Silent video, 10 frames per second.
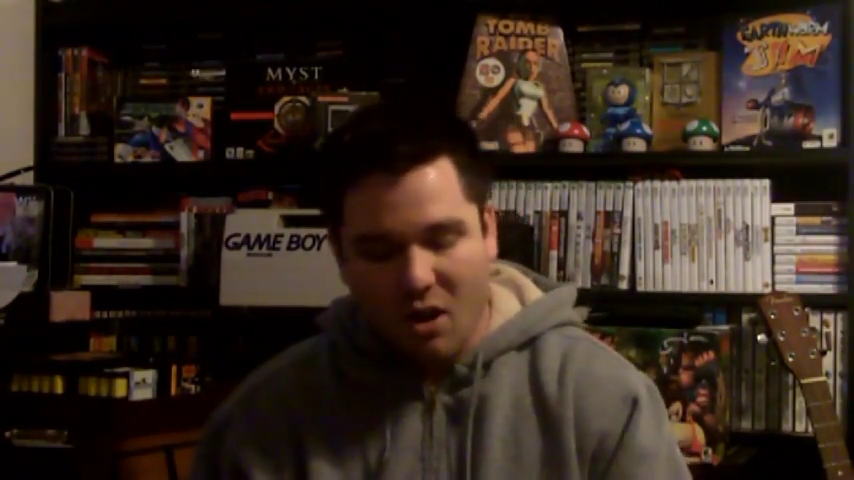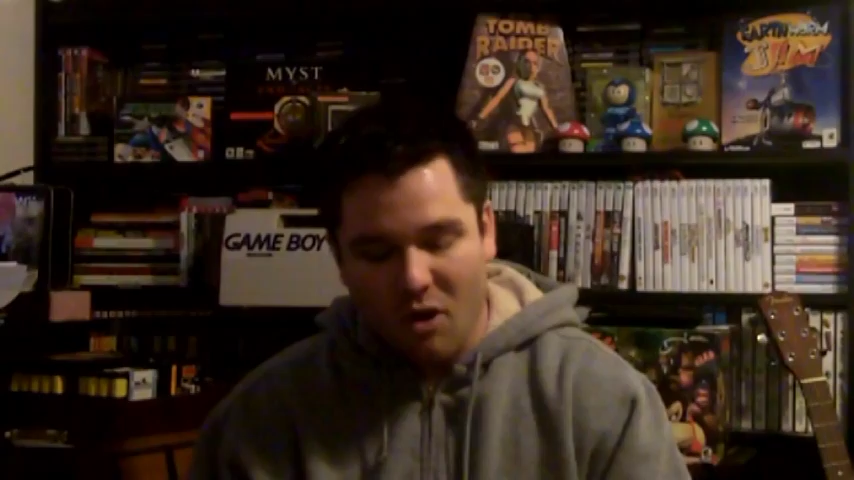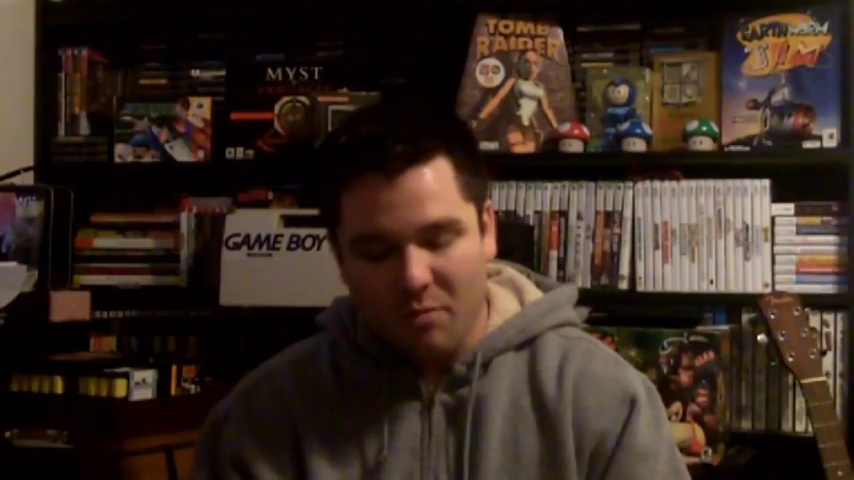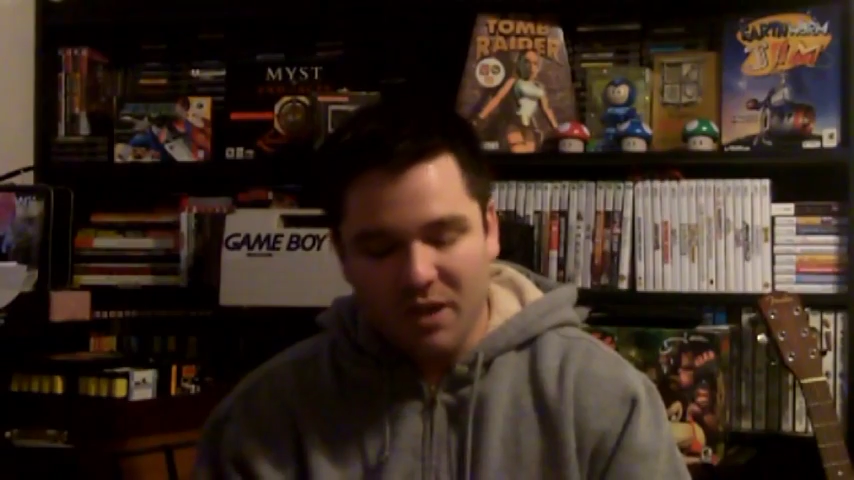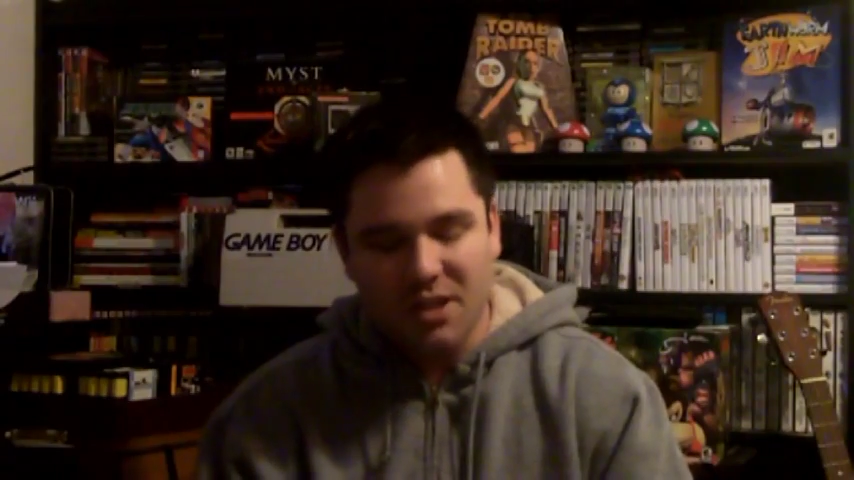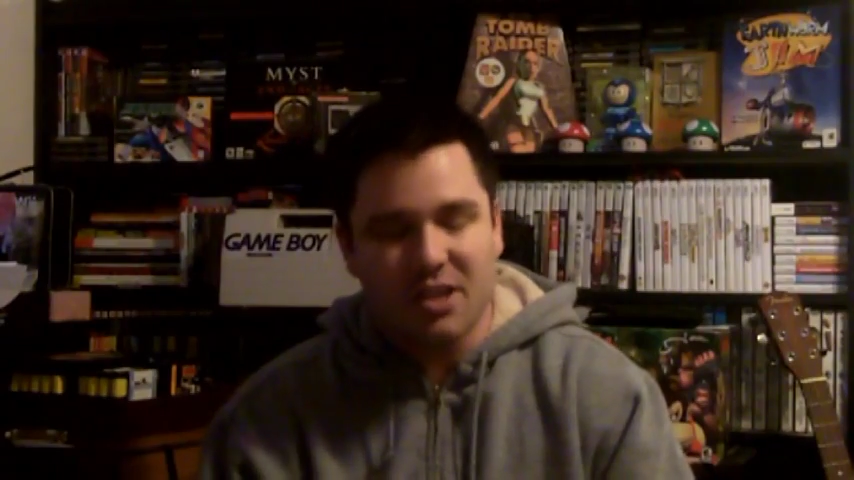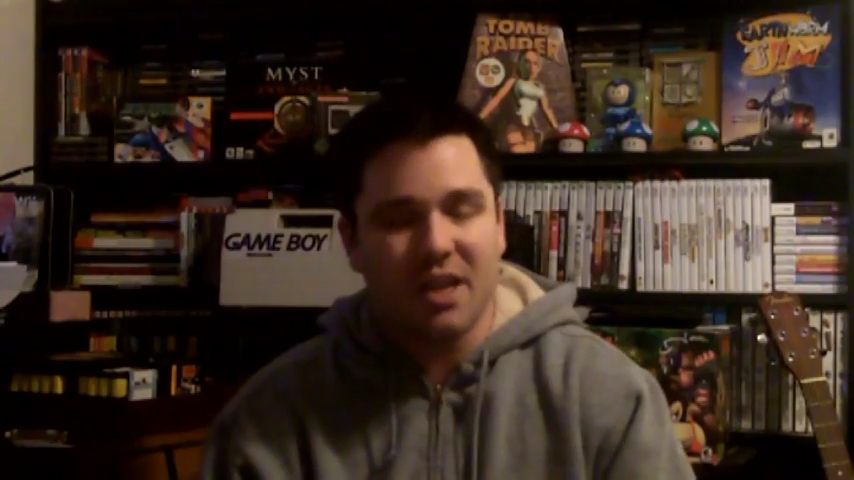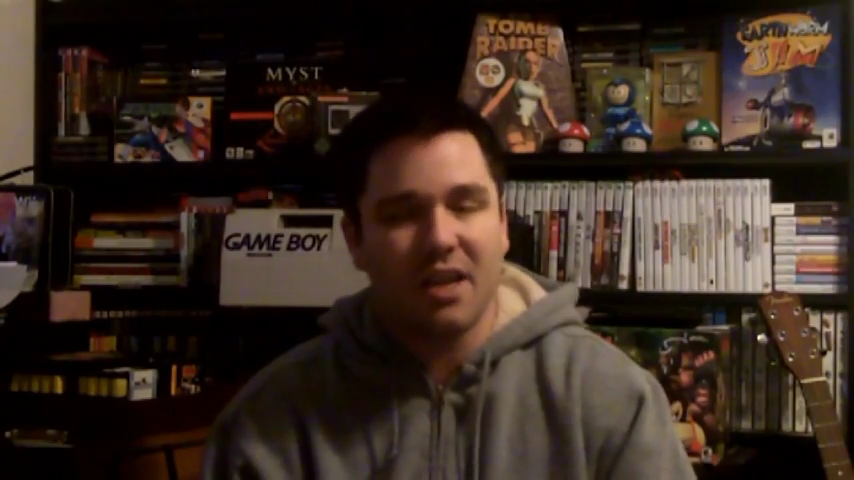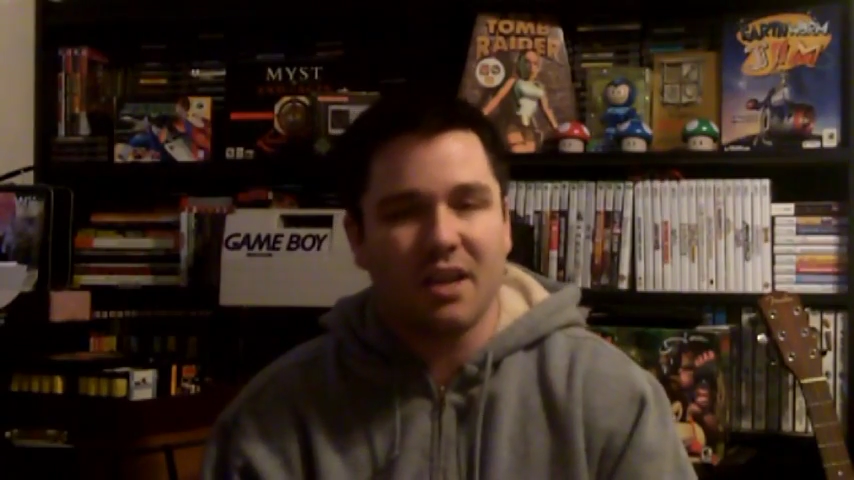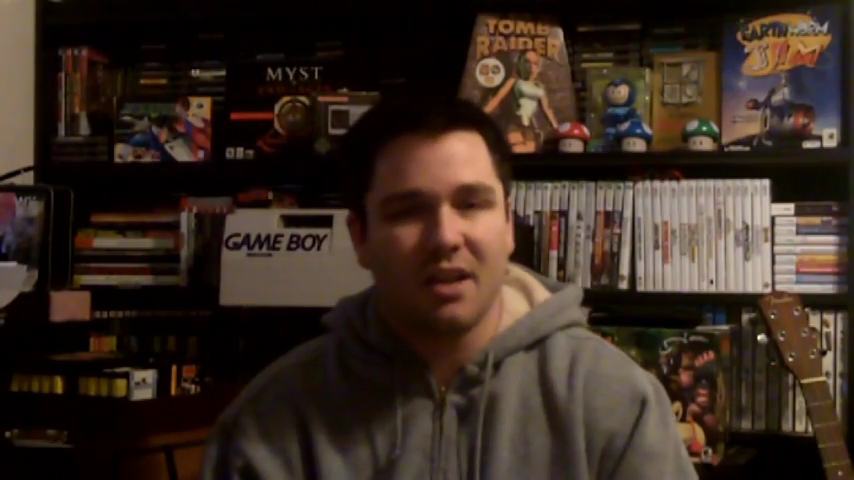
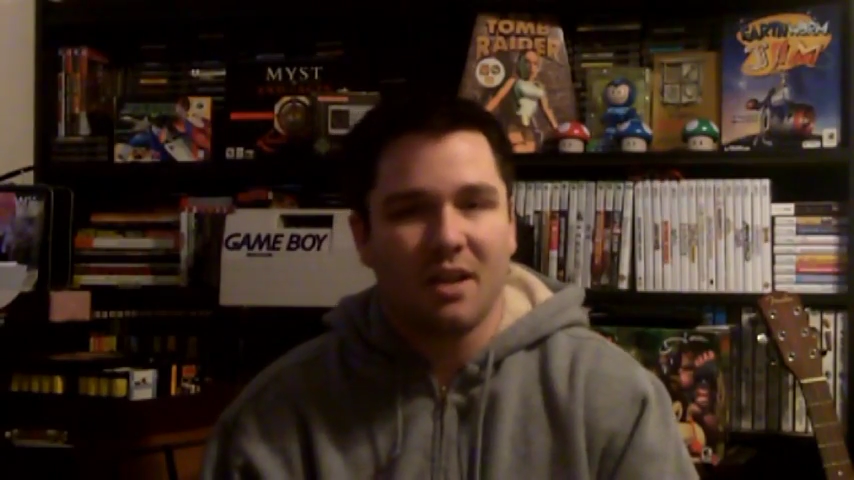RPG,